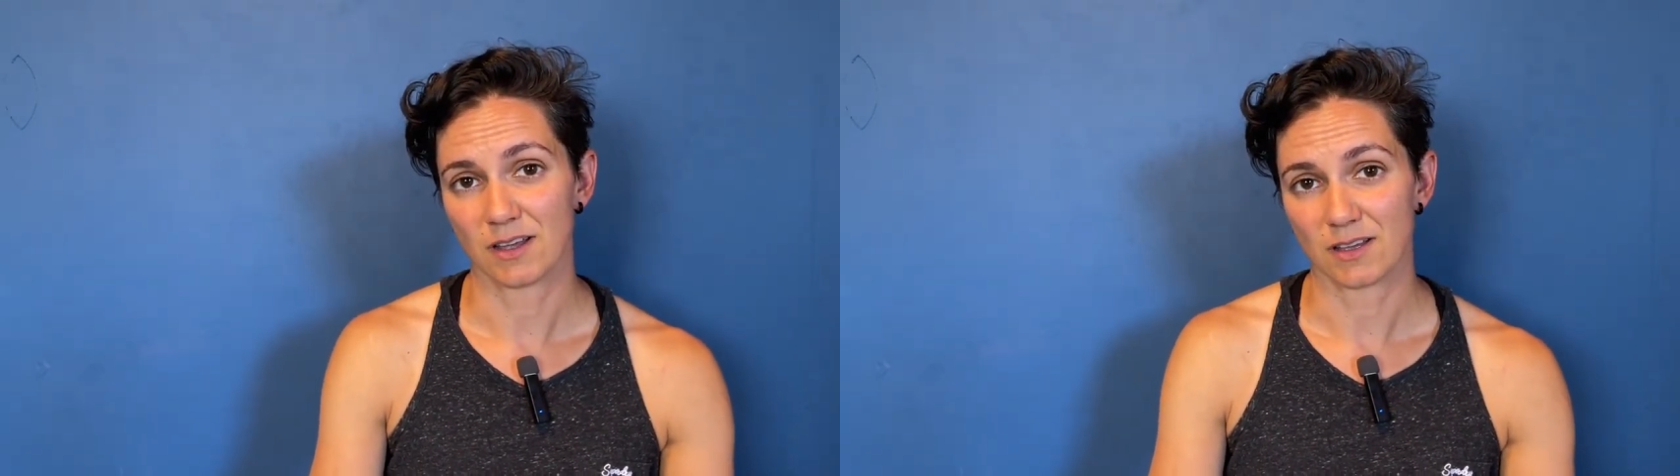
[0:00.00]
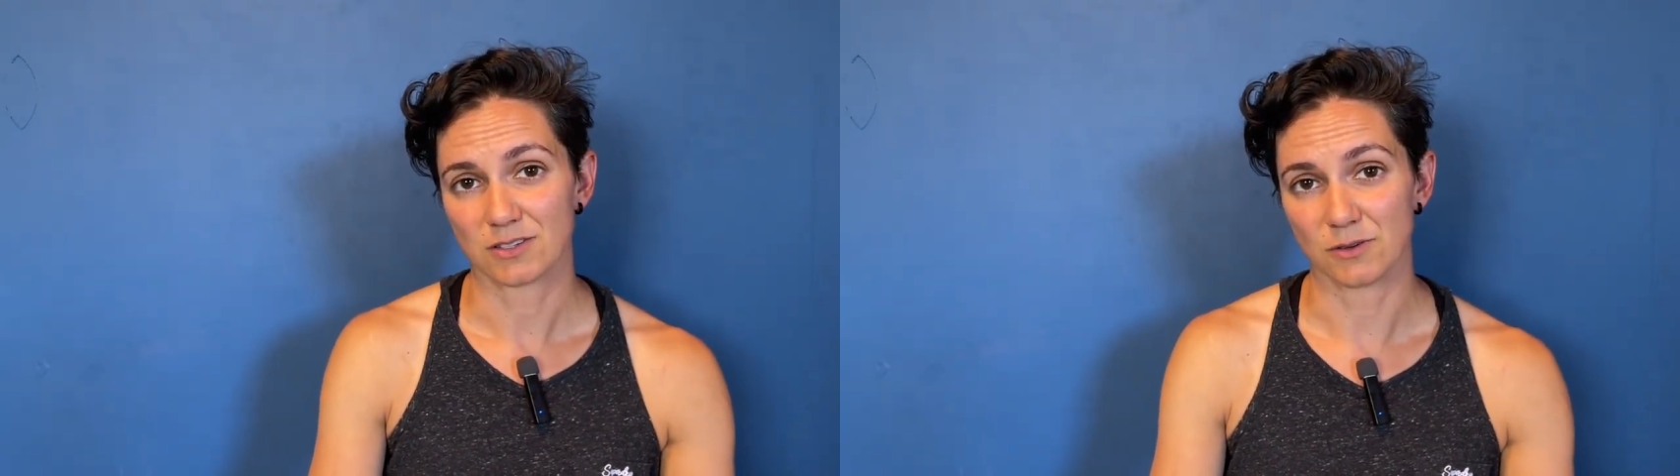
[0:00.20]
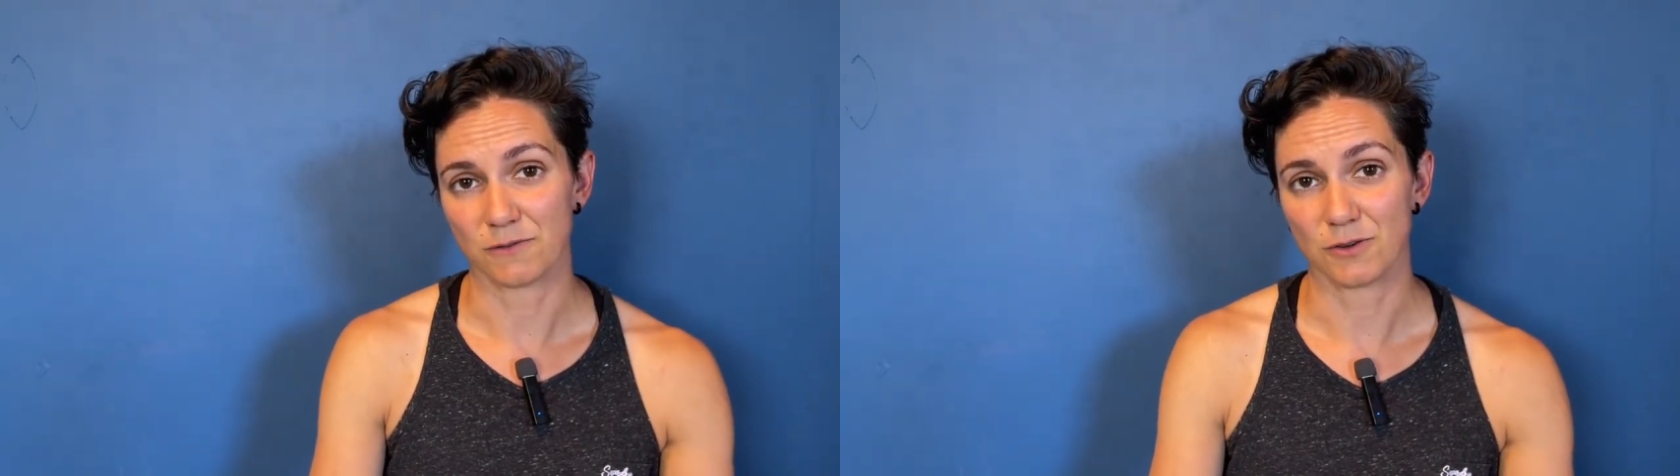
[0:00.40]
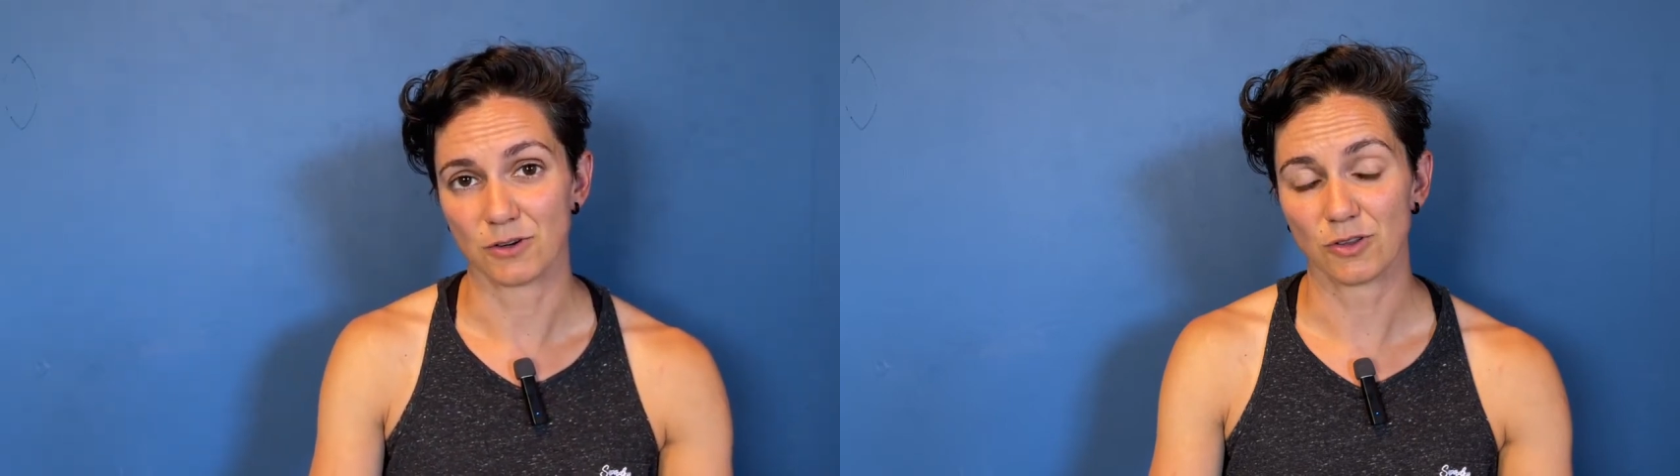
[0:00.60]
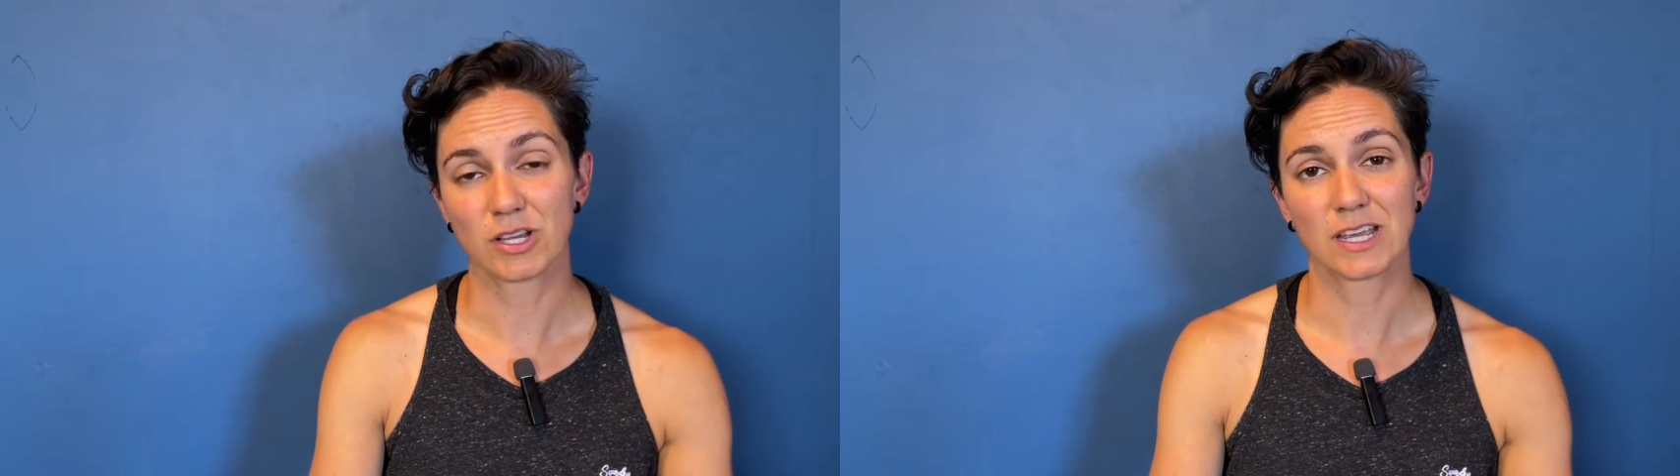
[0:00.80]
So if
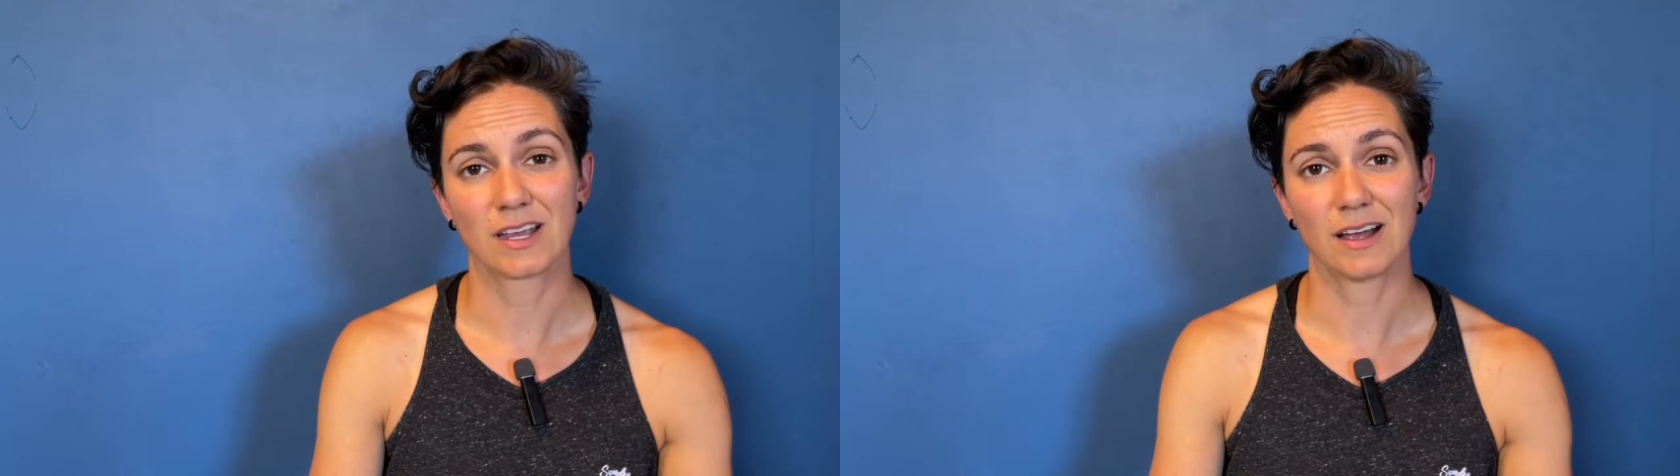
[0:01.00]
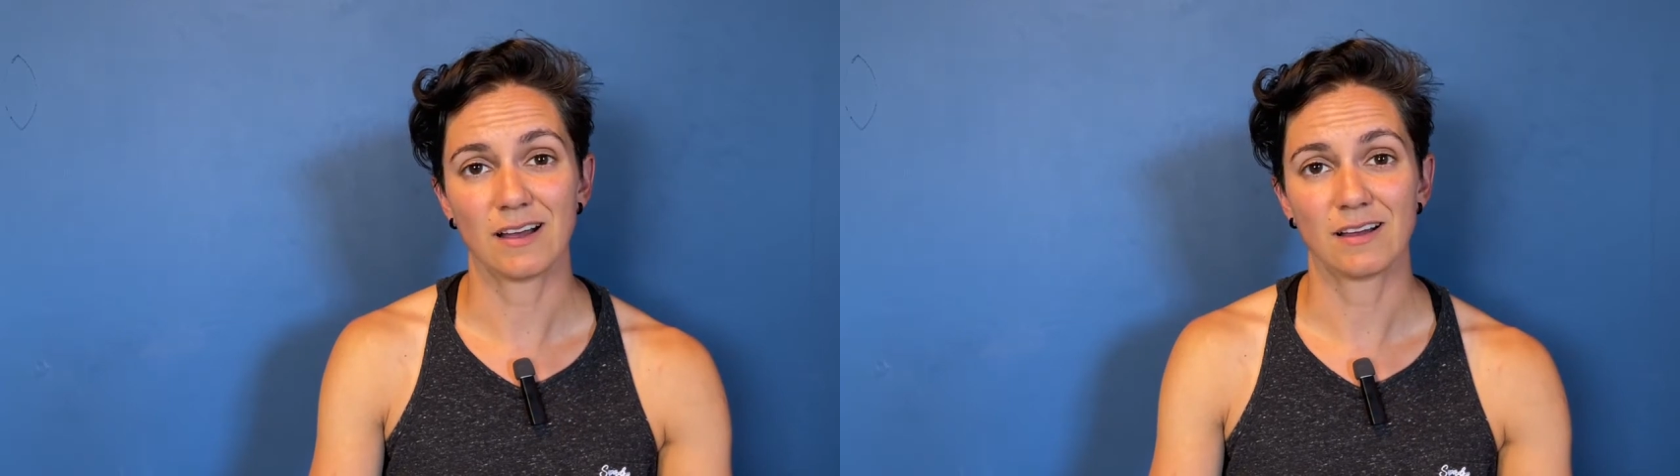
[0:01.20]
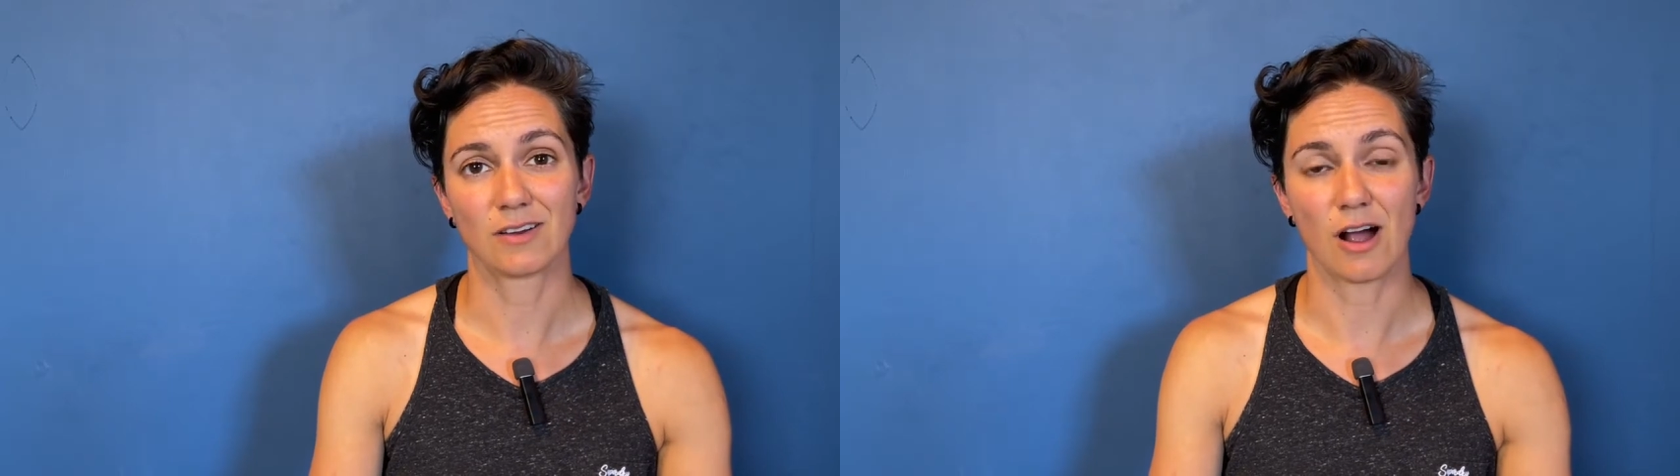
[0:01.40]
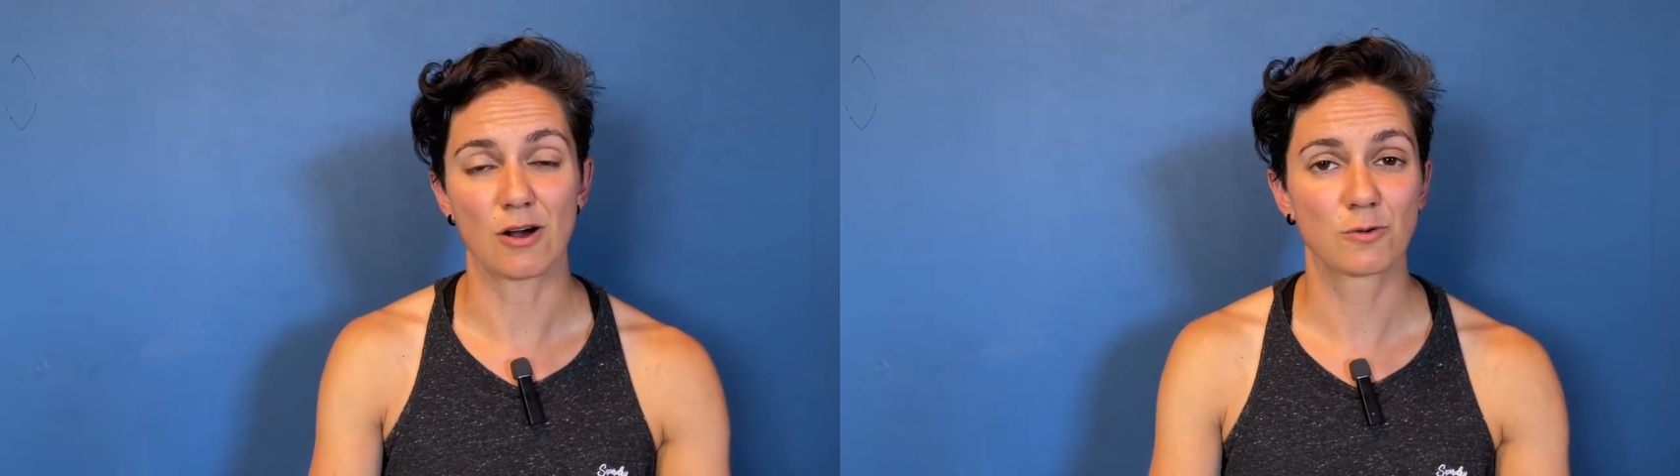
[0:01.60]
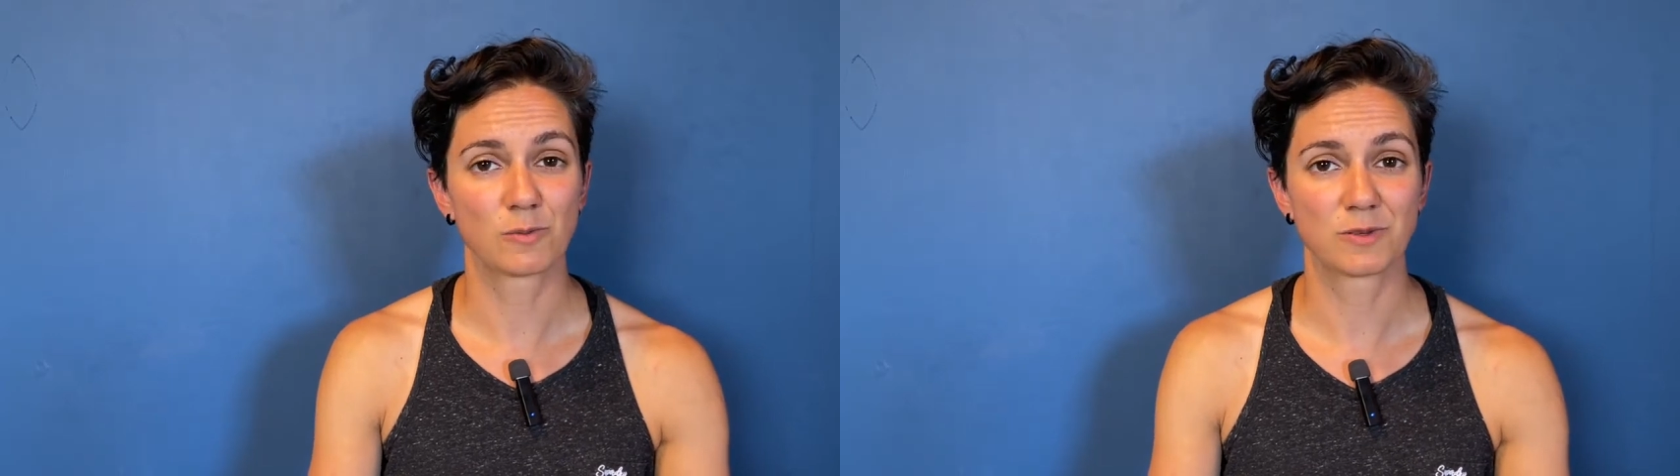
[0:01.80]
you're looking at
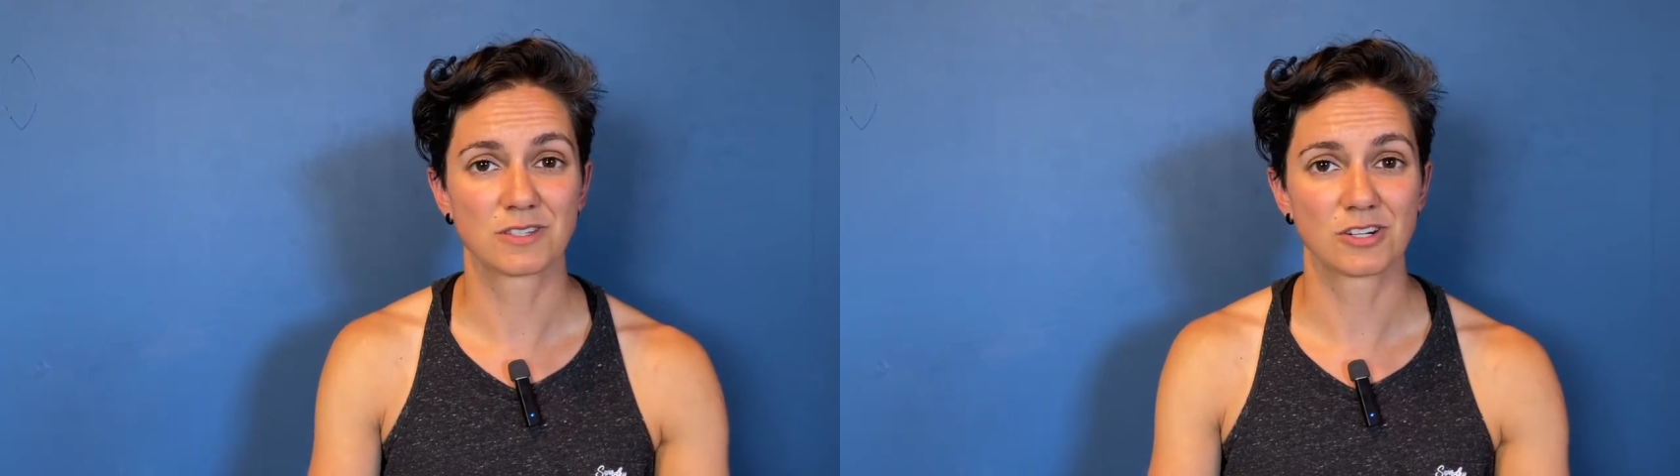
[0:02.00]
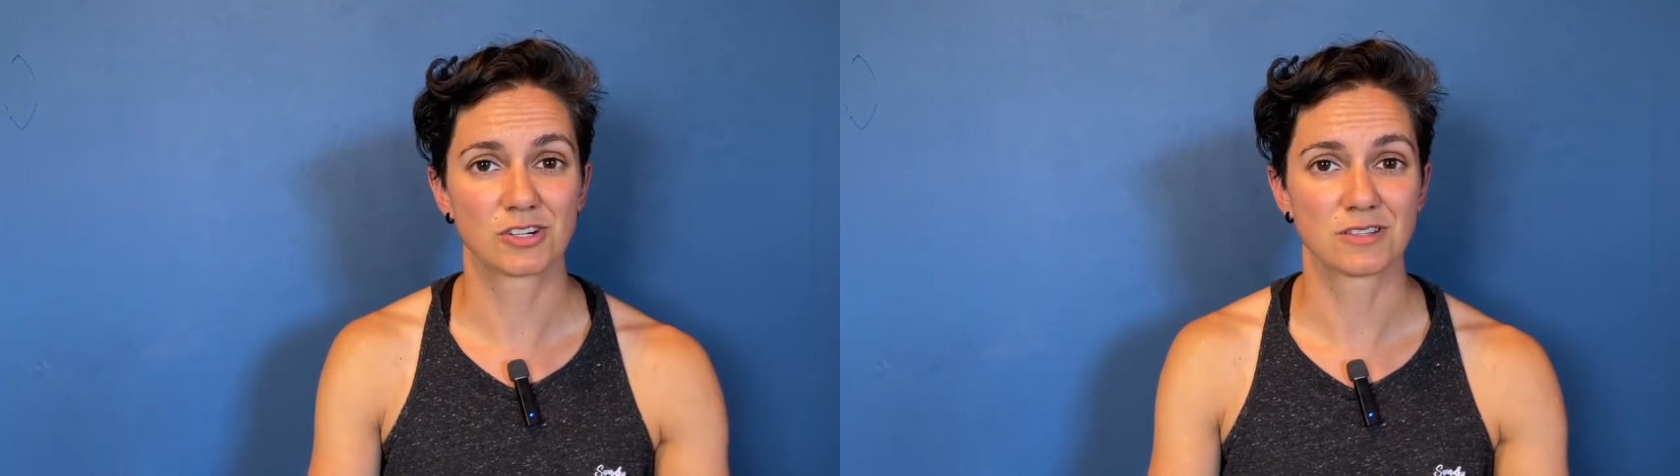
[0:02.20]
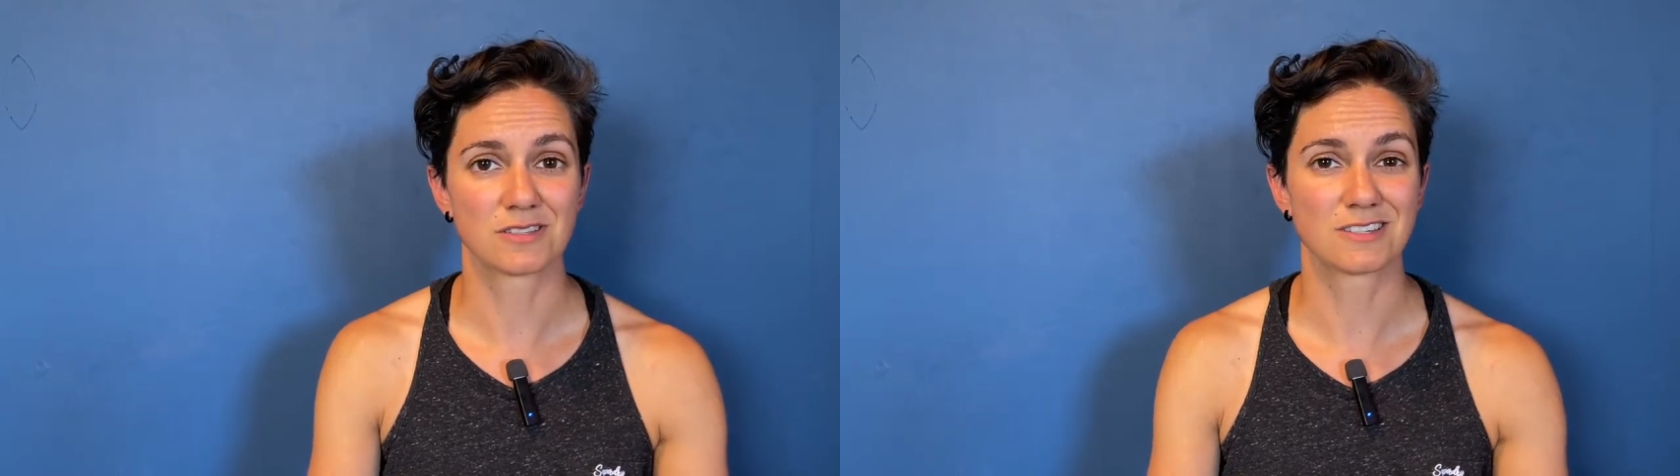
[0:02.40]
awkward positions,